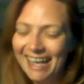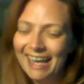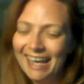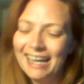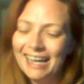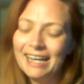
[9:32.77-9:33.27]

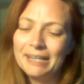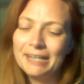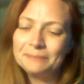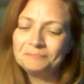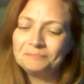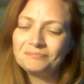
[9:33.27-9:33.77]

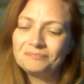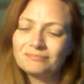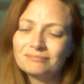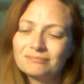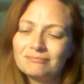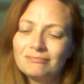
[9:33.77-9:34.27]

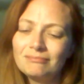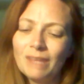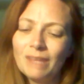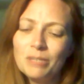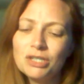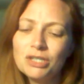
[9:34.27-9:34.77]

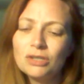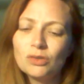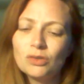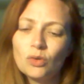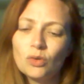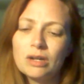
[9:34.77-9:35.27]
But just
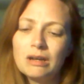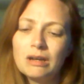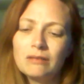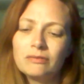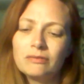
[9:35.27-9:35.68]
sort of